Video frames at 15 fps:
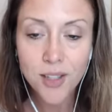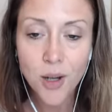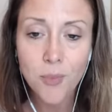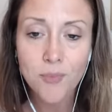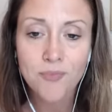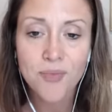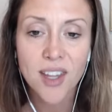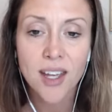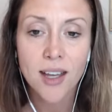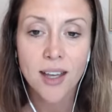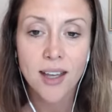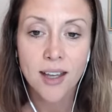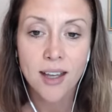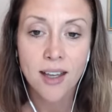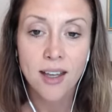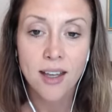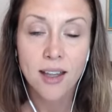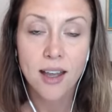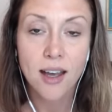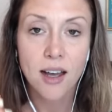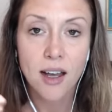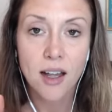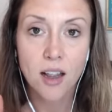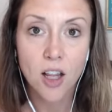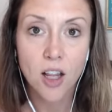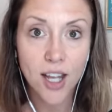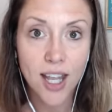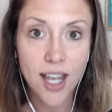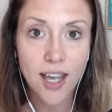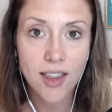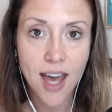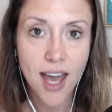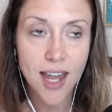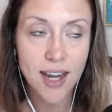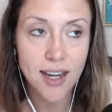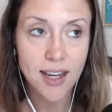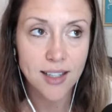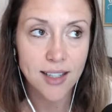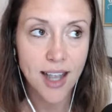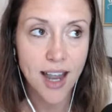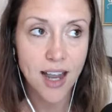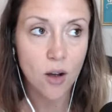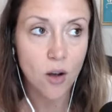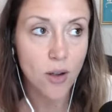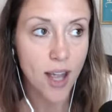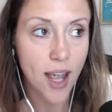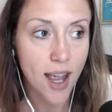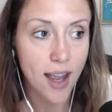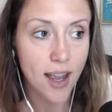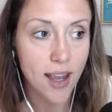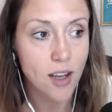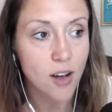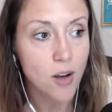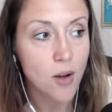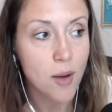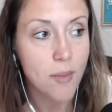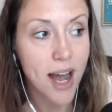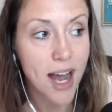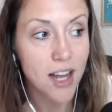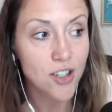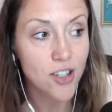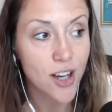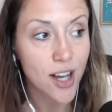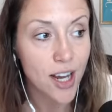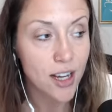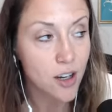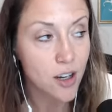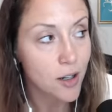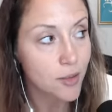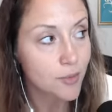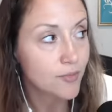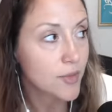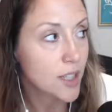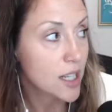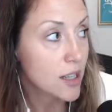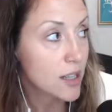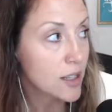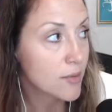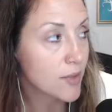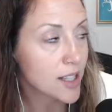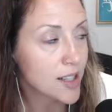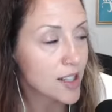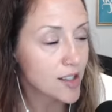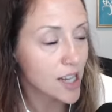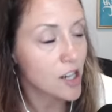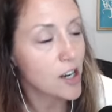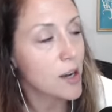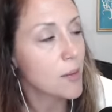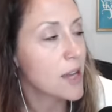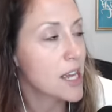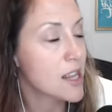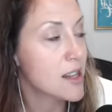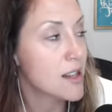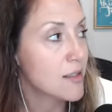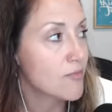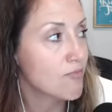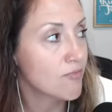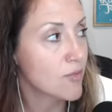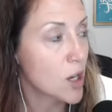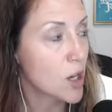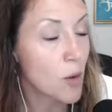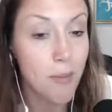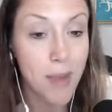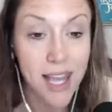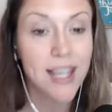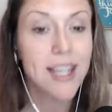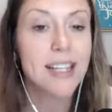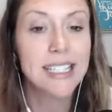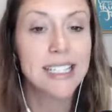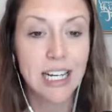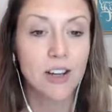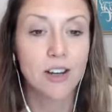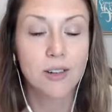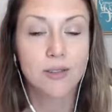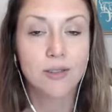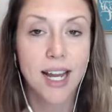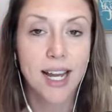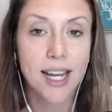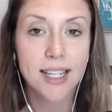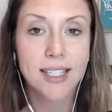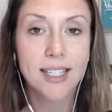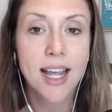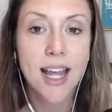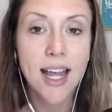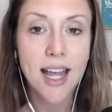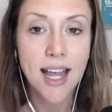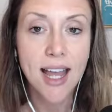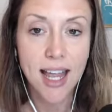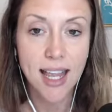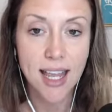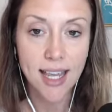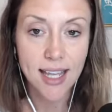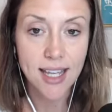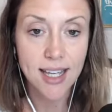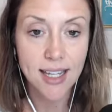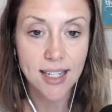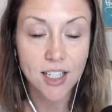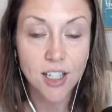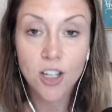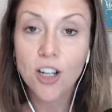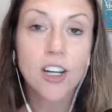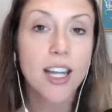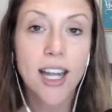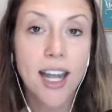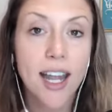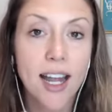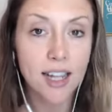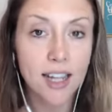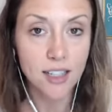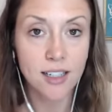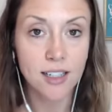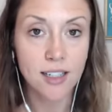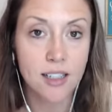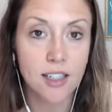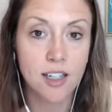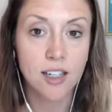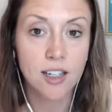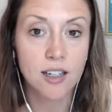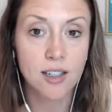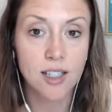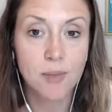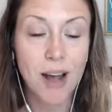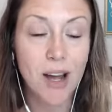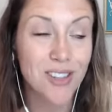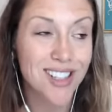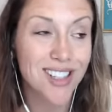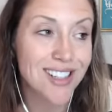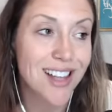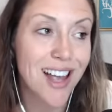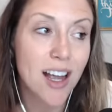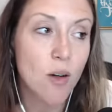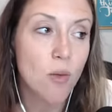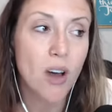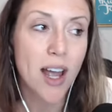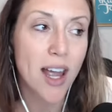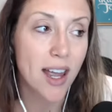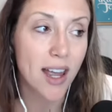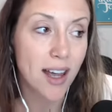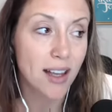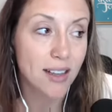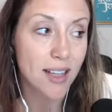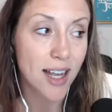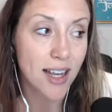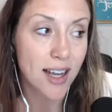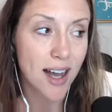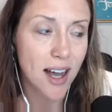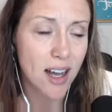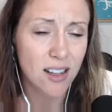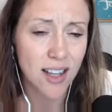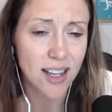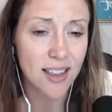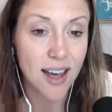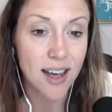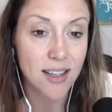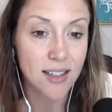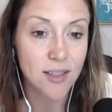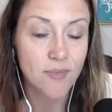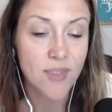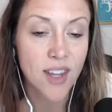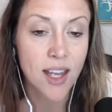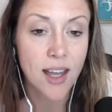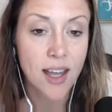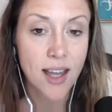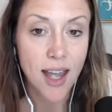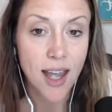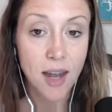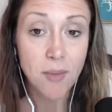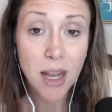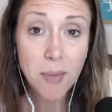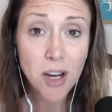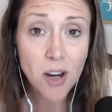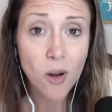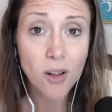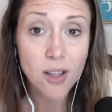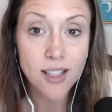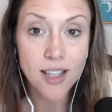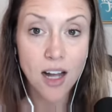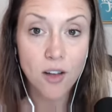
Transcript: So looking then it's like okay you know imagining you're in let's just say you're in you know making dinner right and you're cooking and your spouse is like well hey like i don't like that and maybe your old